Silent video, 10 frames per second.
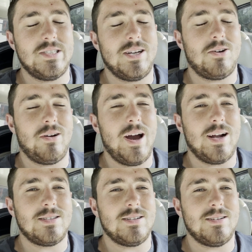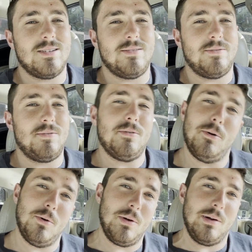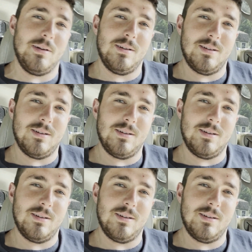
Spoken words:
They cracked for